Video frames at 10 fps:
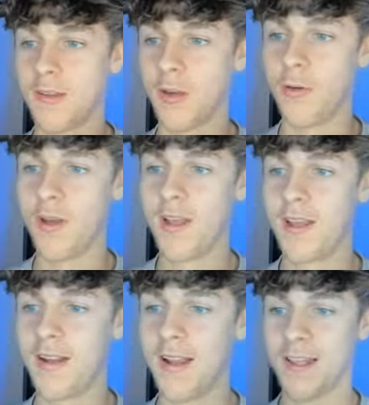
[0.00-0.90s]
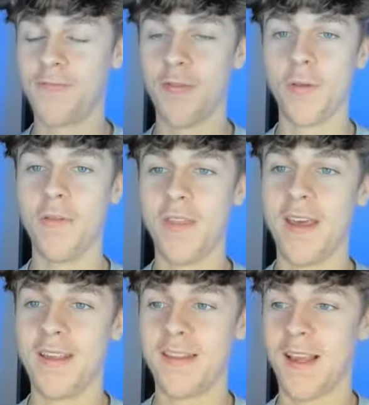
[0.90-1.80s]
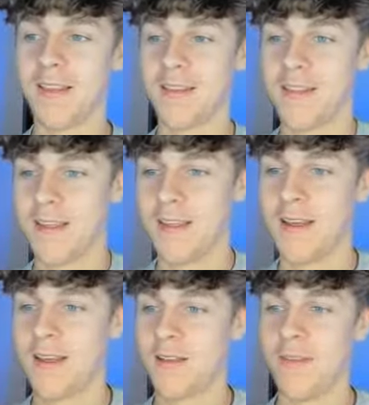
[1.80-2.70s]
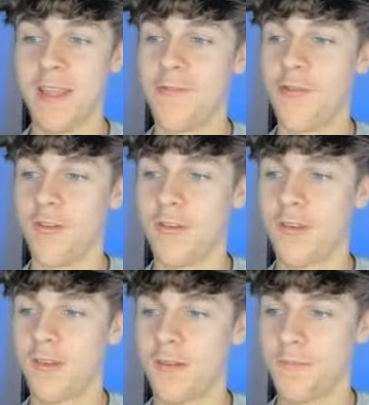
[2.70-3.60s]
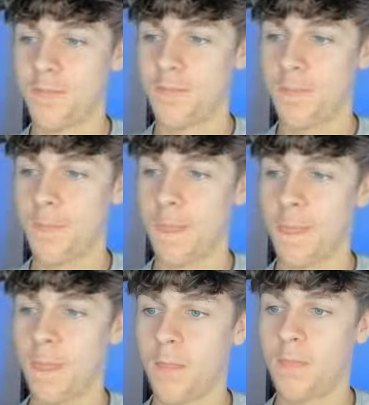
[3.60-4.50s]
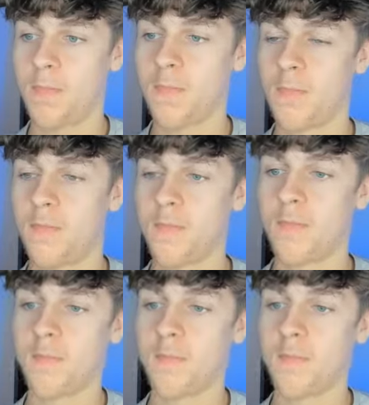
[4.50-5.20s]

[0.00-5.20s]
So let's review this and see the difference. Hello.